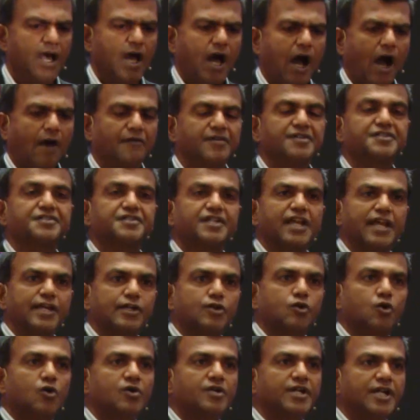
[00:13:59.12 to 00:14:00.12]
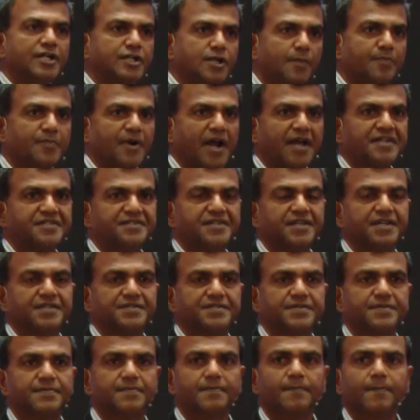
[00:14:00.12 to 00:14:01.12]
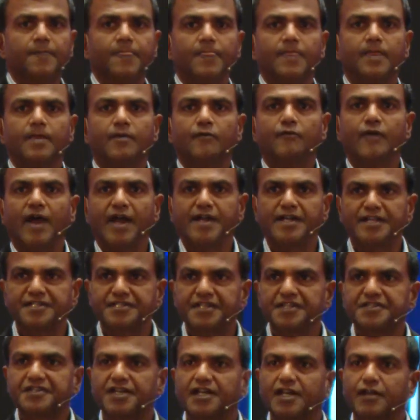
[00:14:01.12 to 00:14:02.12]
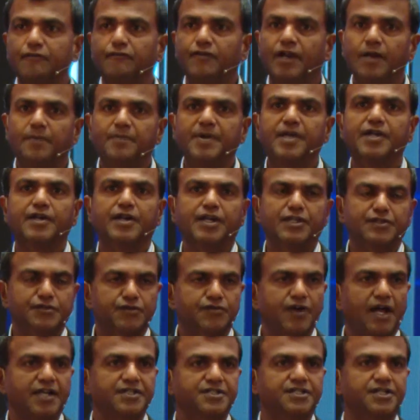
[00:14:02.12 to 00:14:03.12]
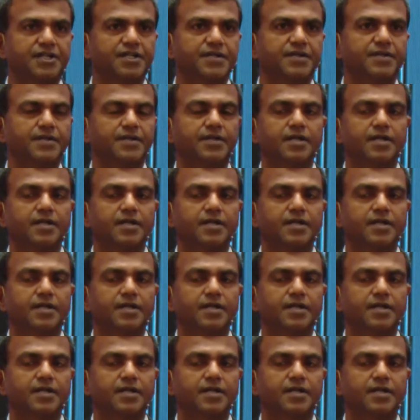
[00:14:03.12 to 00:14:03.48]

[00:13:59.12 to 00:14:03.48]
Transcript: Our state-owned enterprises, where necessary, will be restructured.